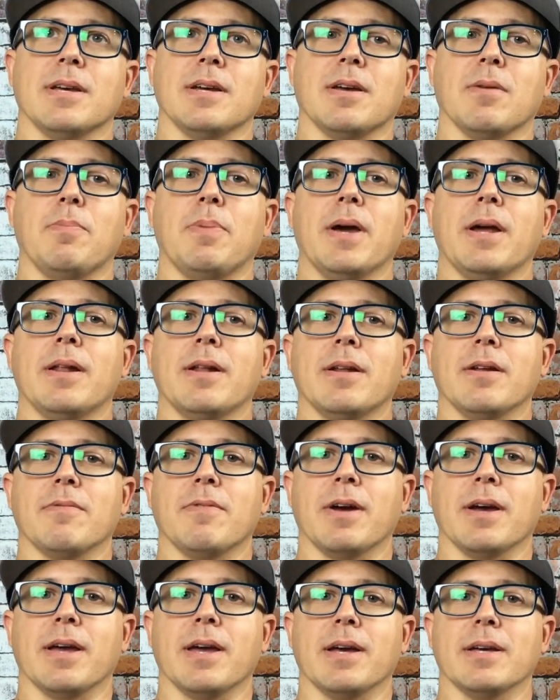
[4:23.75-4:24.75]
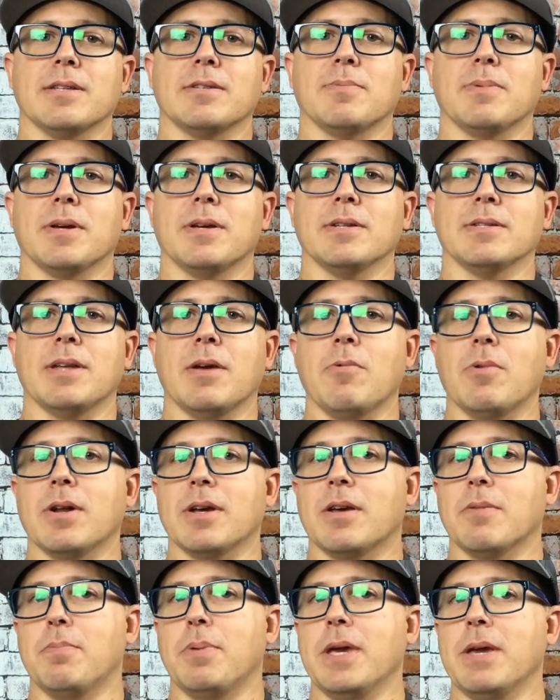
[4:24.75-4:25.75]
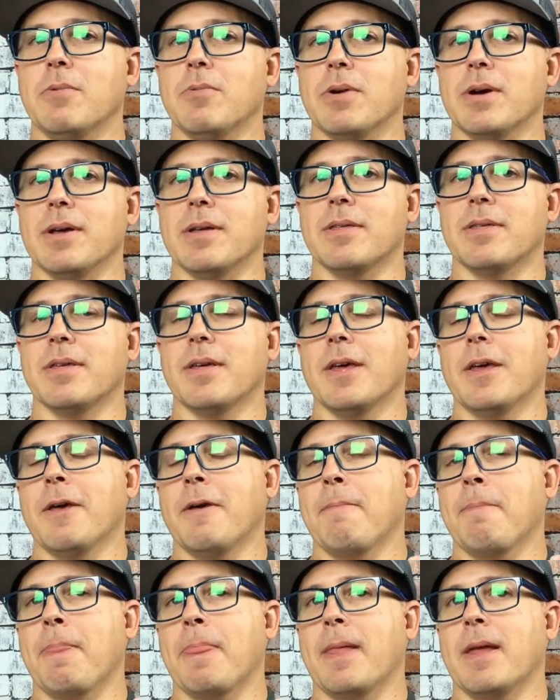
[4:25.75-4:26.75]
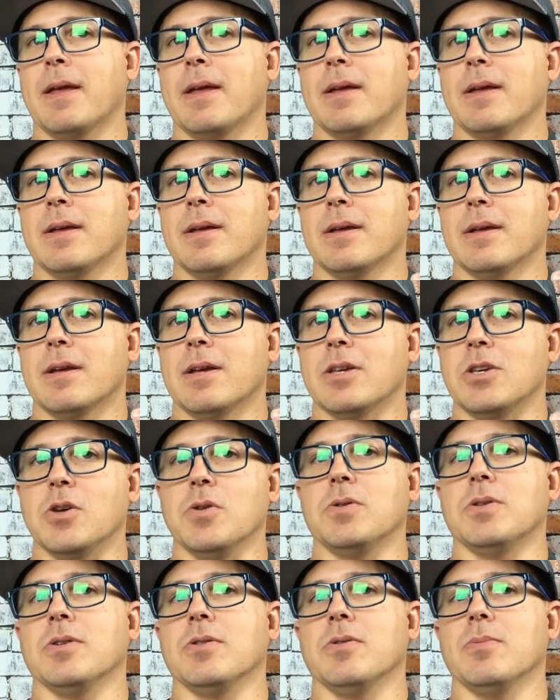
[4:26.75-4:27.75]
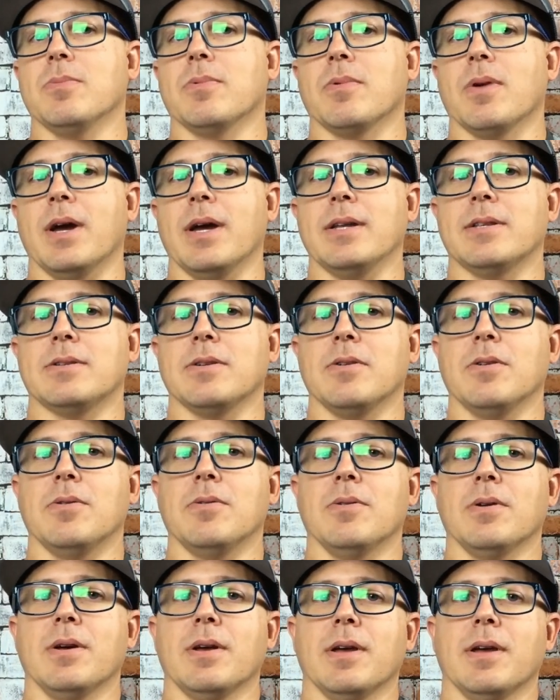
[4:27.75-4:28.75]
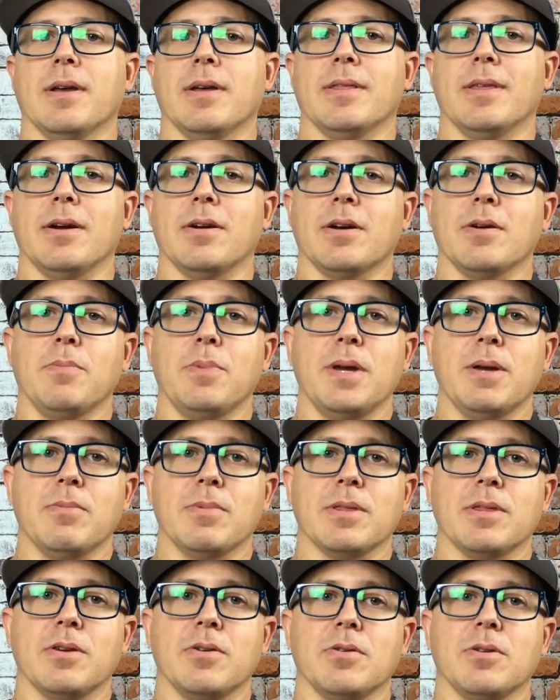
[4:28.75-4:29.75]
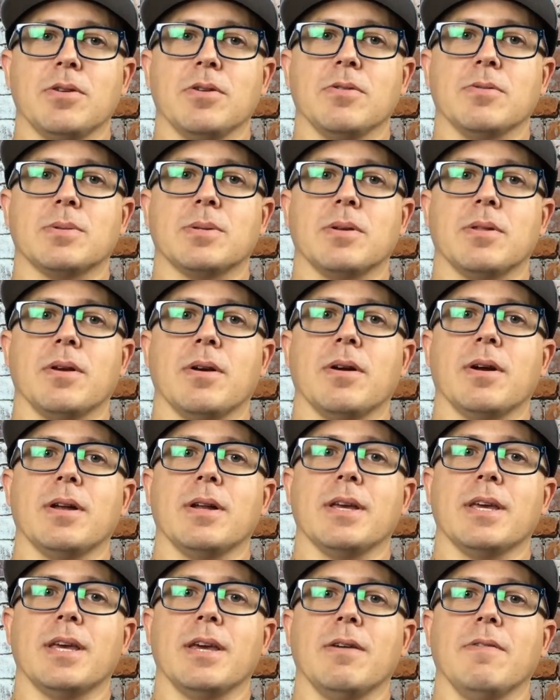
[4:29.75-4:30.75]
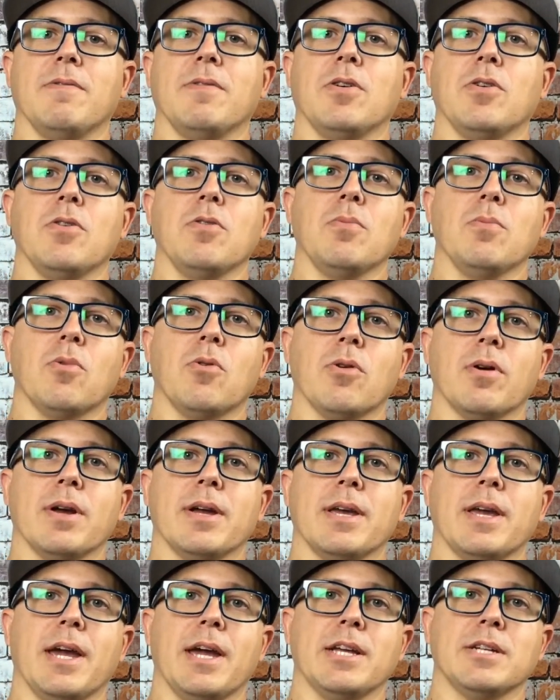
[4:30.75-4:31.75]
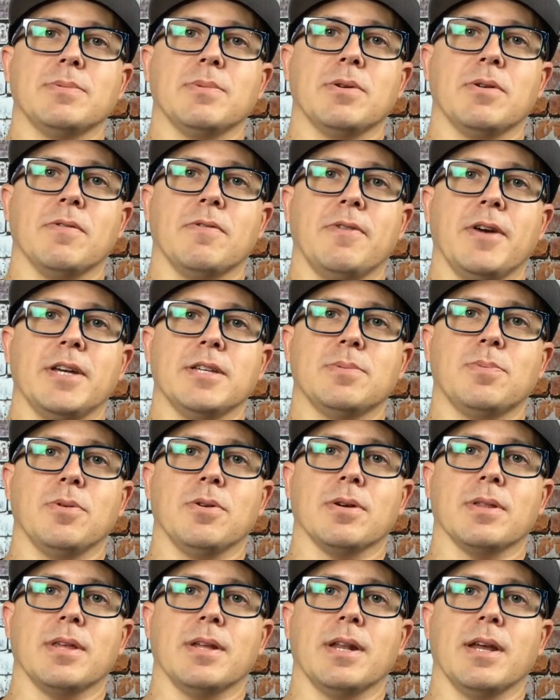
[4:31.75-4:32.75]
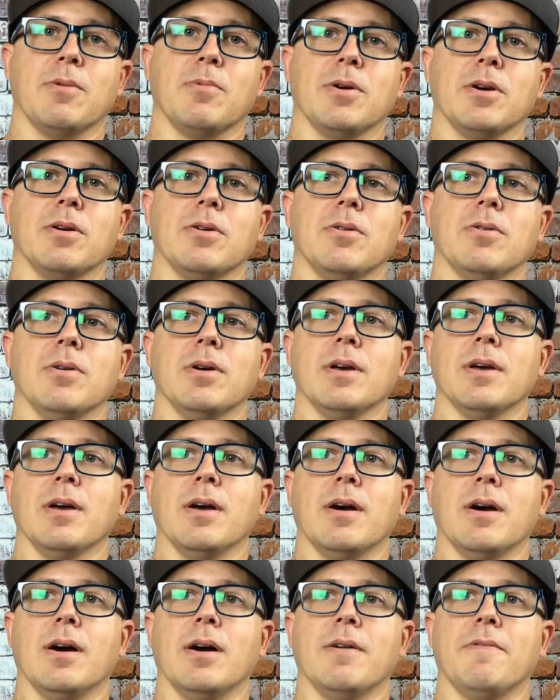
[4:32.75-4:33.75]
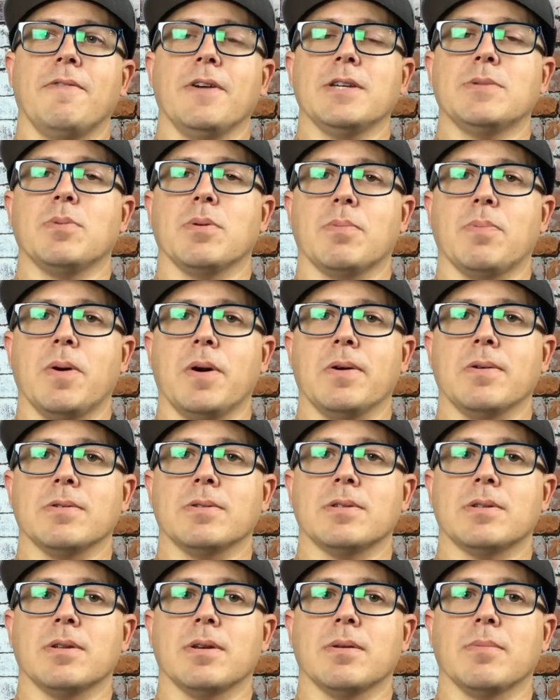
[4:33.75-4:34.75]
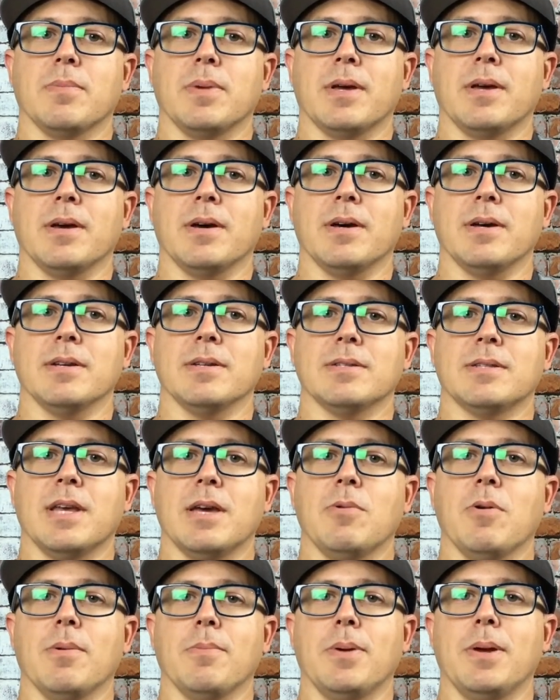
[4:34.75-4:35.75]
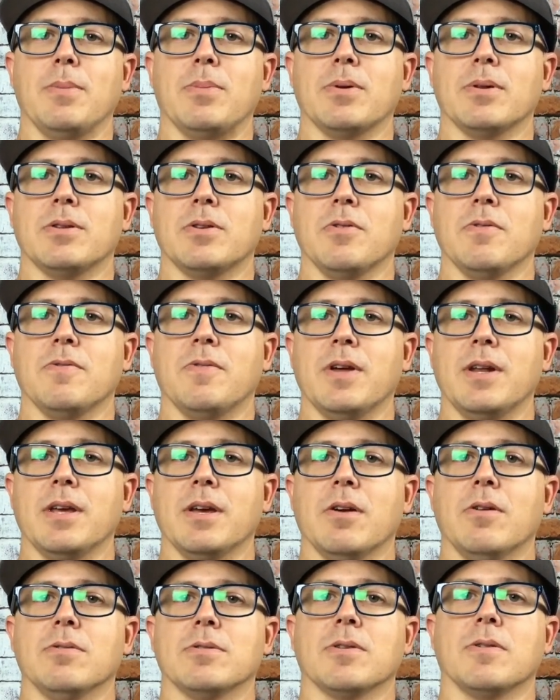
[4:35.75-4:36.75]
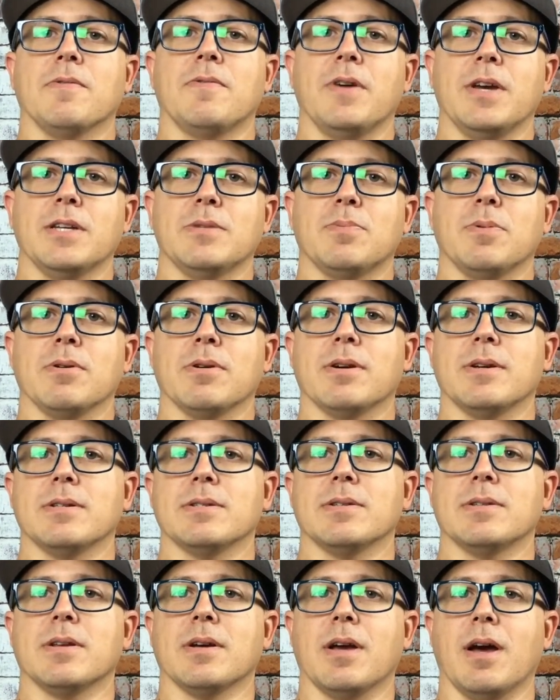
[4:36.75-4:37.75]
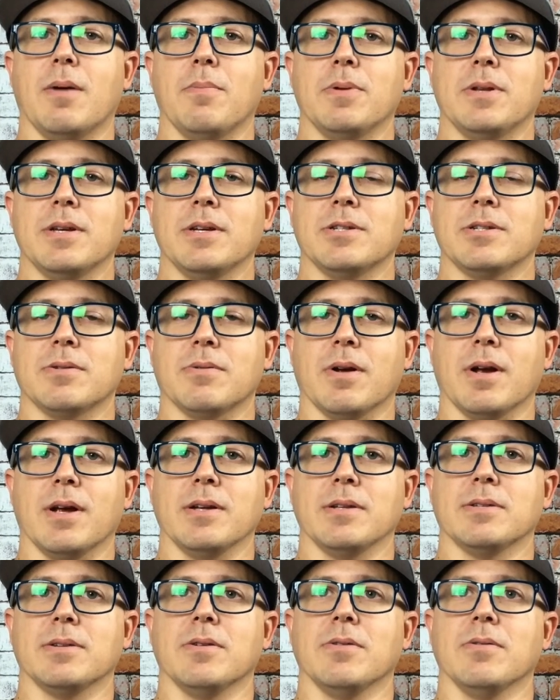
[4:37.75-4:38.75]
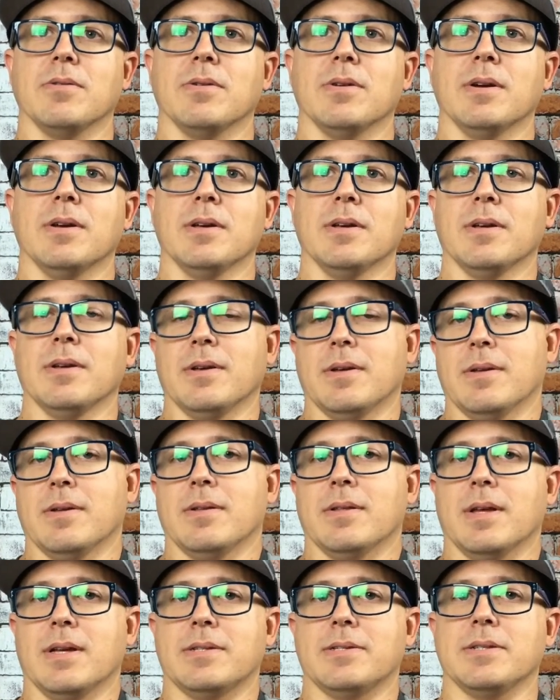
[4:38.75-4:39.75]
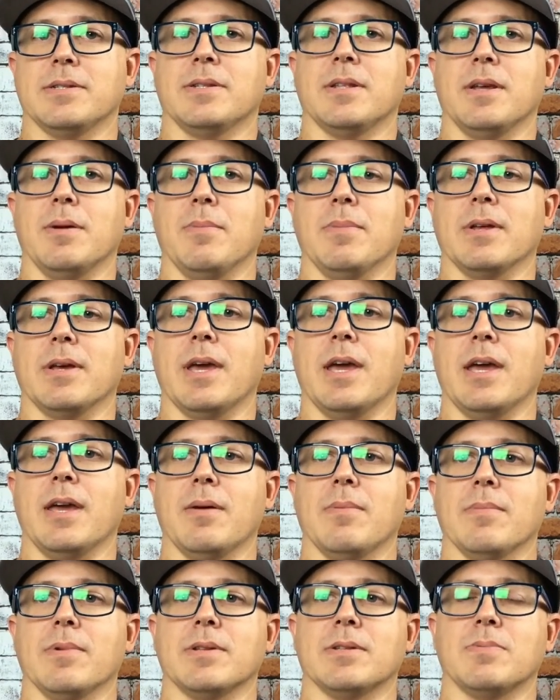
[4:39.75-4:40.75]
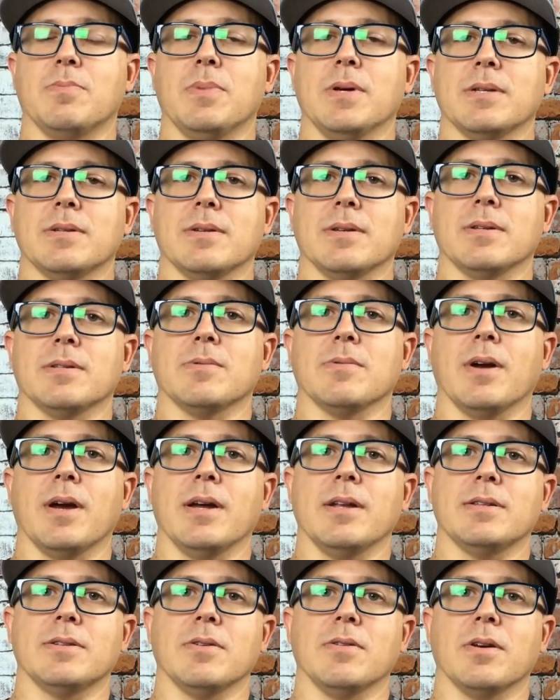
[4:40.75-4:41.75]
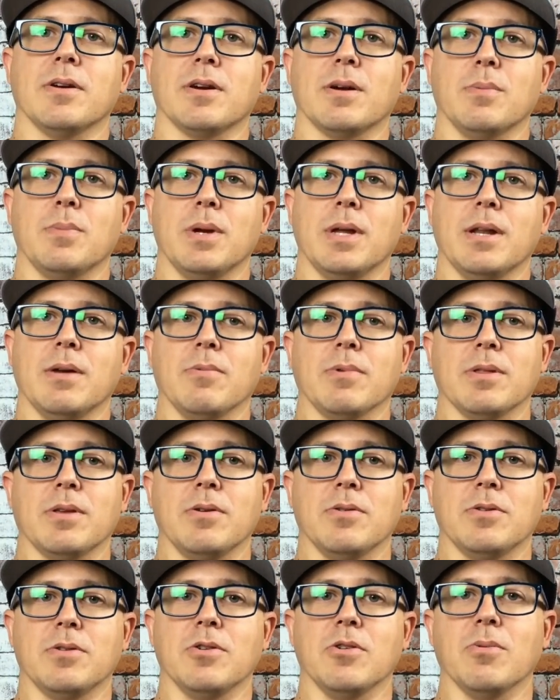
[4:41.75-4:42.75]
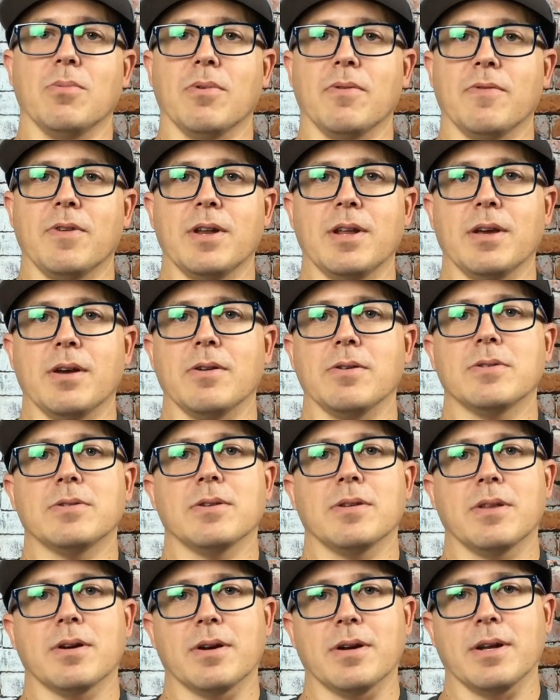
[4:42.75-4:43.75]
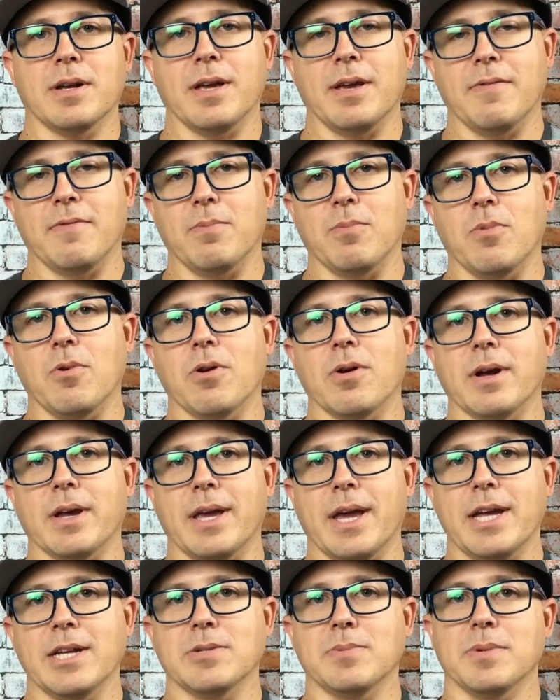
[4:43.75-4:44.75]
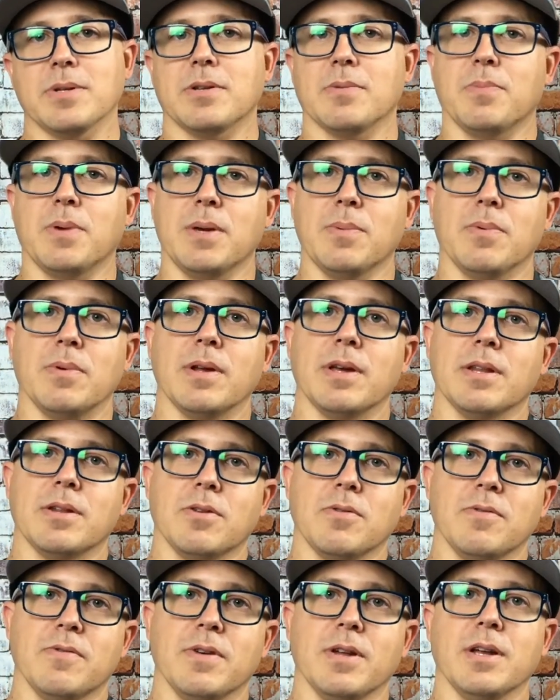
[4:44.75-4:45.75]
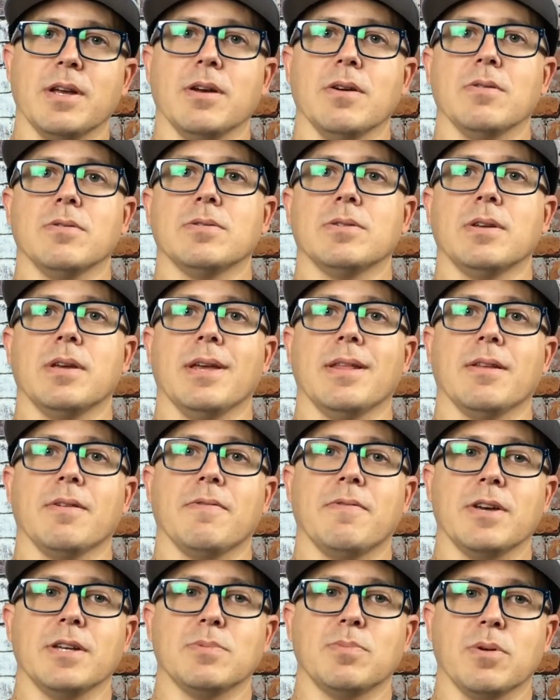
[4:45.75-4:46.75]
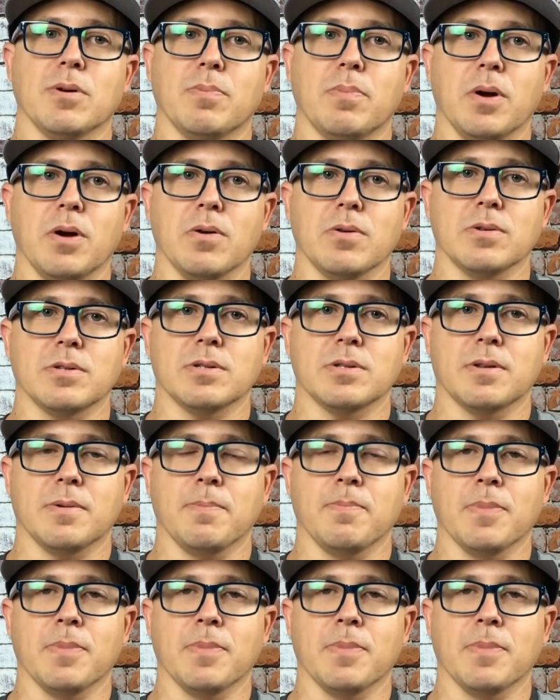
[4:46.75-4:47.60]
Competitive, I guess, because they want to compete with YouTube, right? So they're competing with YouTube, so they're going to give you more engagement on Facebook than they will a Facebook post, because they want people to do videos on Facebook because it's the competition, right? So that's just the name of the game. It's business, right? So they're competing with YouTube on videos, so they're going to give more engagement to people that do videos in their Facebook post.